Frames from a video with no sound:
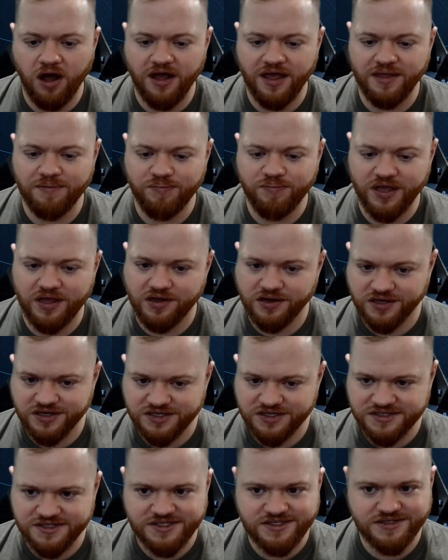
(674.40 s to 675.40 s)

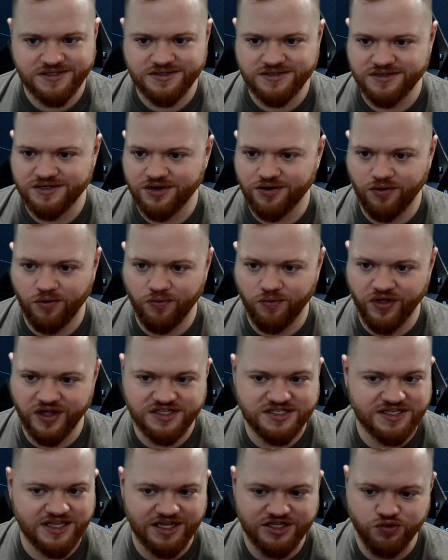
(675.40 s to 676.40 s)
because, you know,
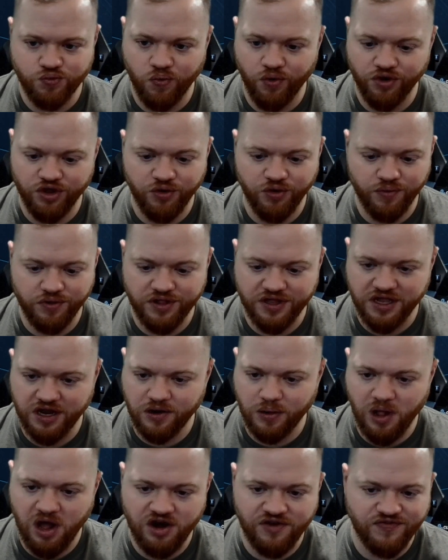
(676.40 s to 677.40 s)
that's where you really get a
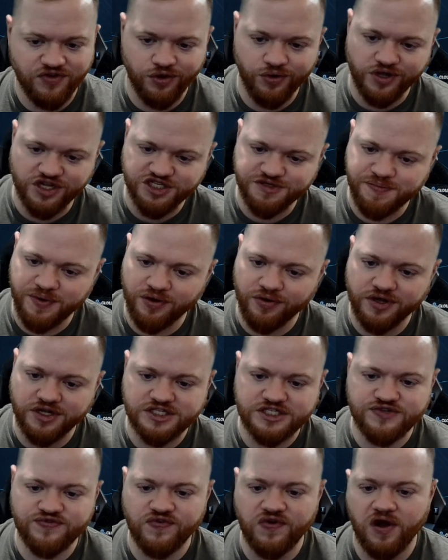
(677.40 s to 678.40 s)
lot of your
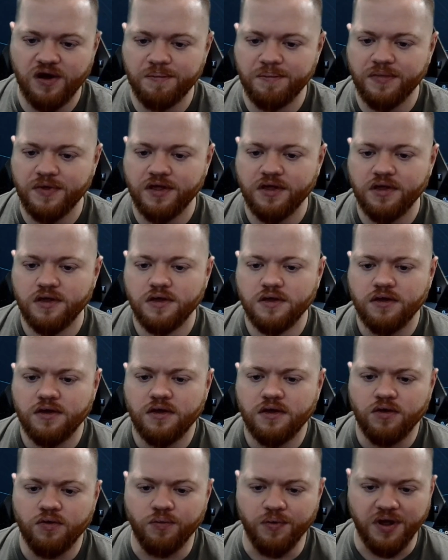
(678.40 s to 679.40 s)
experience from.
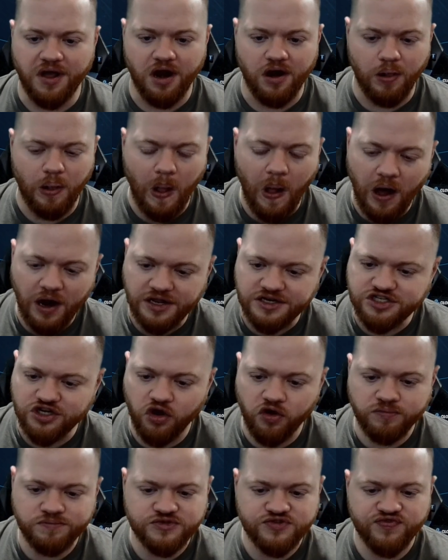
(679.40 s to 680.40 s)
We got a lot of
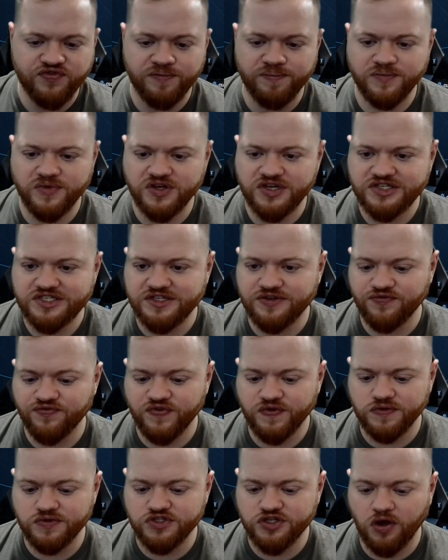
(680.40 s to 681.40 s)
tomes from this. It
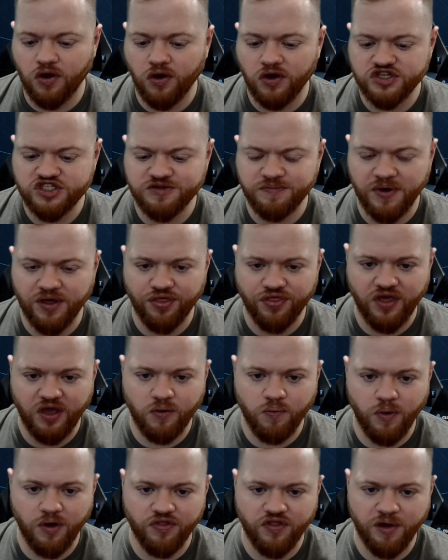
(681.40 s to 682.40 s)
feels awesome. I think,
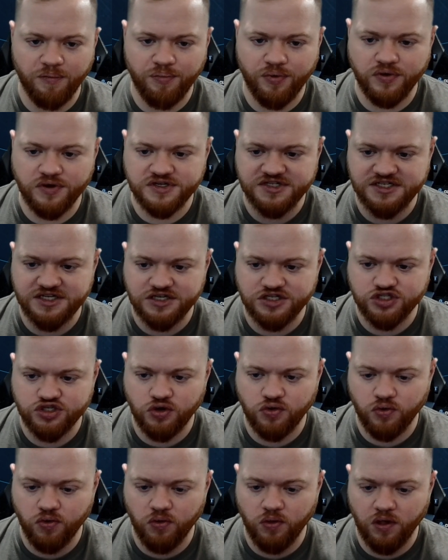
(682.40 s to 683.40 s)
that put us at a
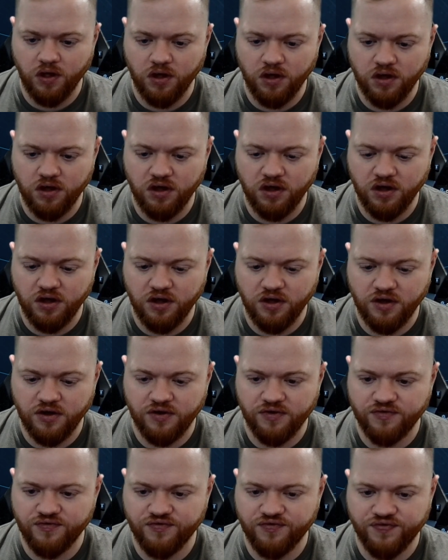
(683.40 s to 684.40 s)
total
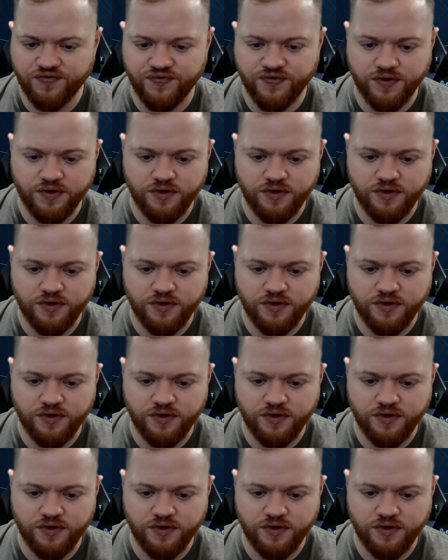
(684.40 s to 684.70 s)
of...